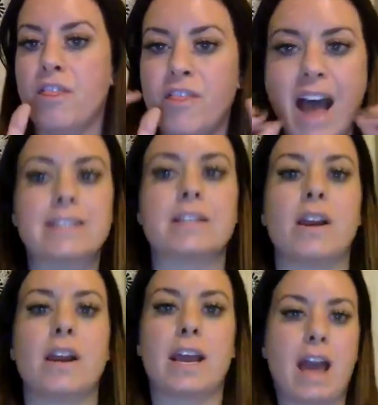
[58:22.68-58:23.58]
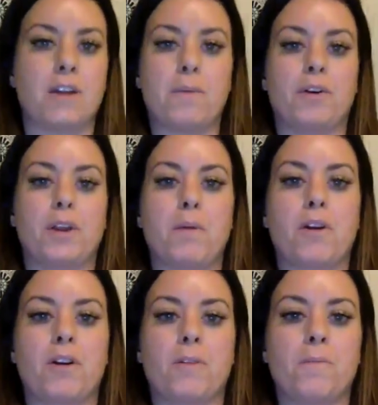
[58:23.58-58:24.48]
That's not an accountability
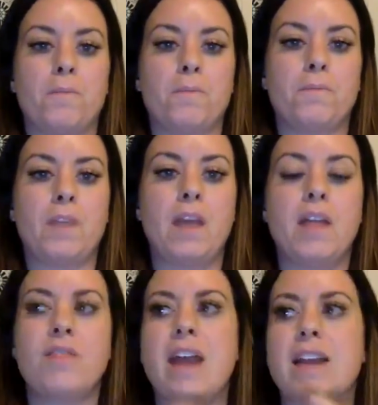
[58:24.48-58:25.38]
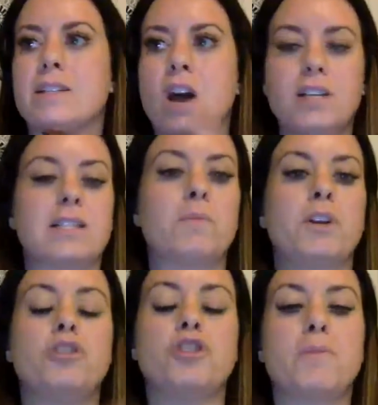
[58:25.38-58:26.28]
partner that is not
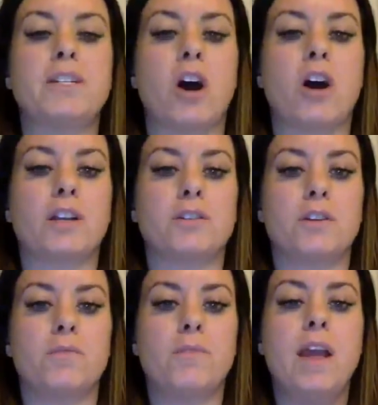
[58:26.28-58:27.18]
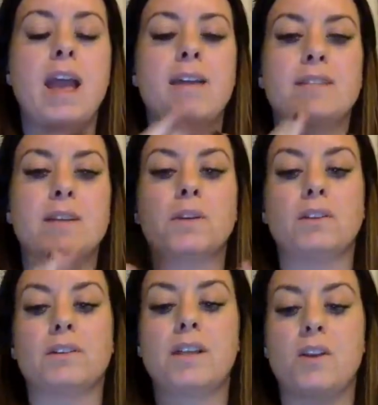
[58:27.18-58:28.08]
someone you should be talking to. If someone
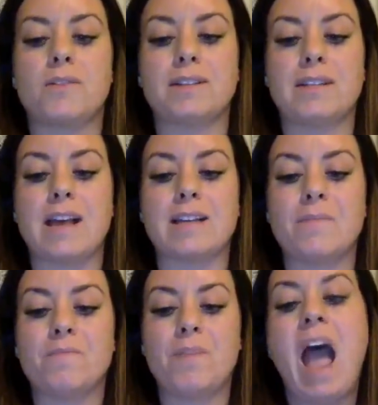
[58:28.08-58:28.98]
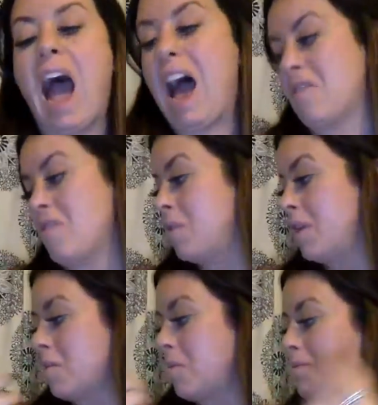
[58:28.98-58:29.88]
looks at you and says, I don't know what
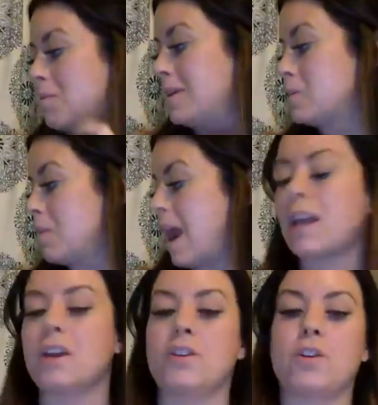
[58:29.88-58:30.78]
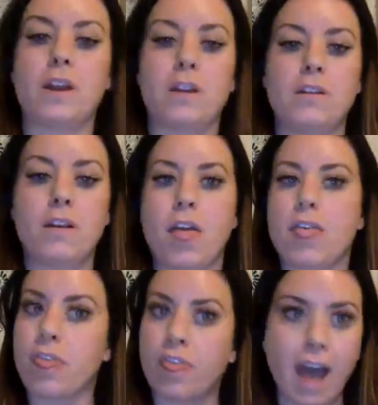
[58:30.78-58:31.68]
your problem is, but I can do it,
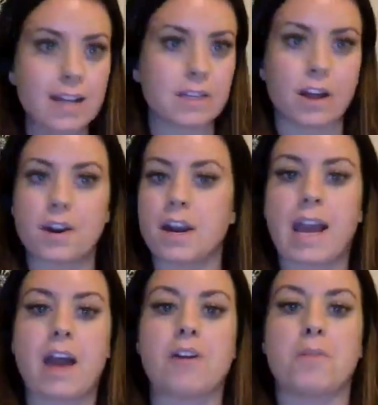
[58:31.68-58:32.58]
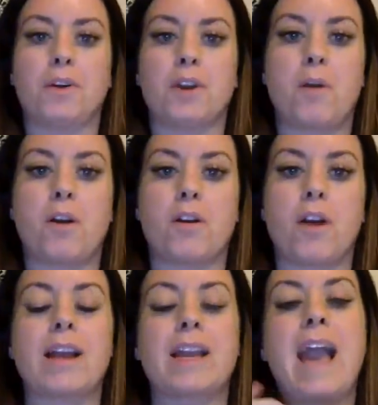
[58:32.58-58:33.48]
that's not an accountability partner.
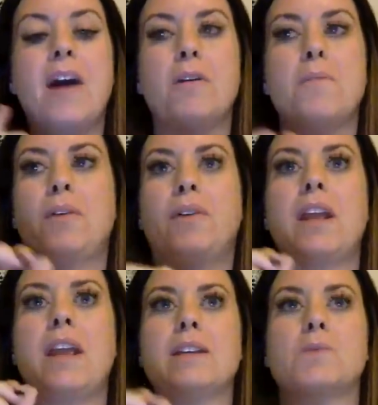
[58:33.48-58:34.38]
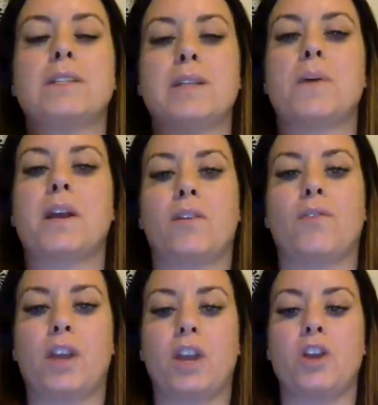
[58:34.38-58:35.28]
Accountability is when someone can
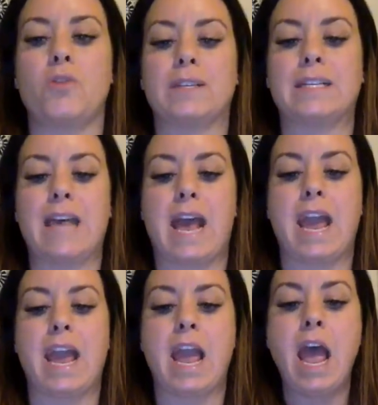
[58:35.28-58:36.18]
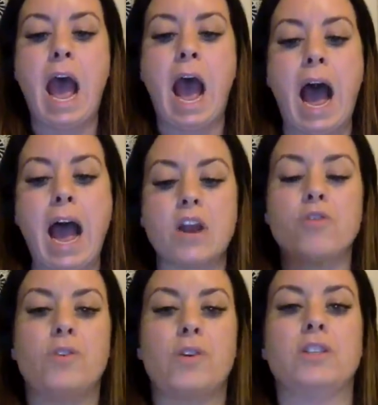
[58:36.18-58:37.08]
look at you and say, I know
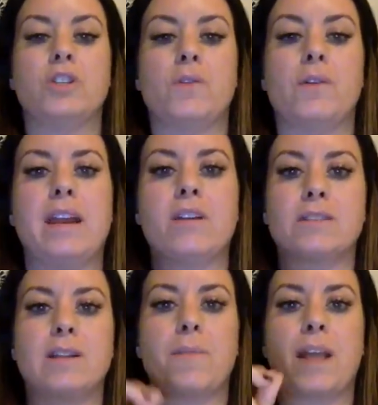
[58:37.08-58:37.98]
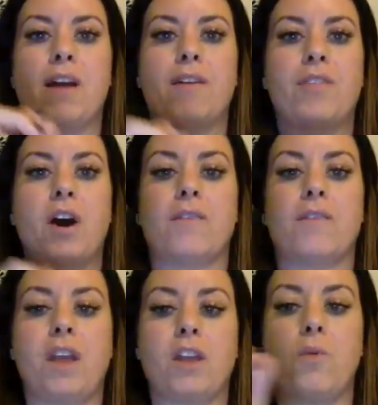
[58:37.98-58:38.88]
you can do it. Here's something I've thought
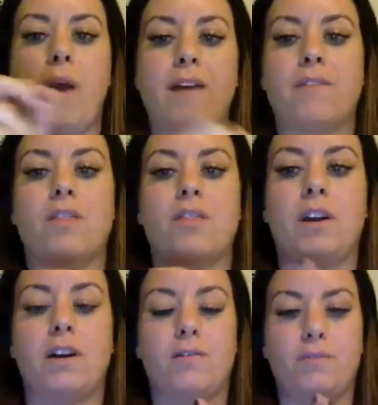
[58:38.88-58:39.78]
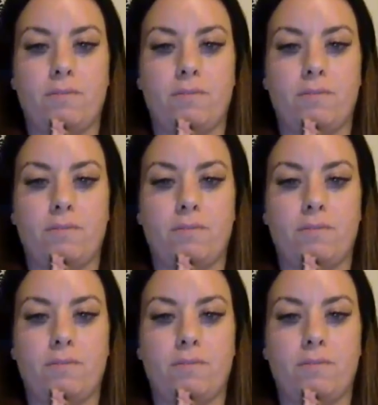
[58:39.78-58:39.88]
of that you haven't thought of.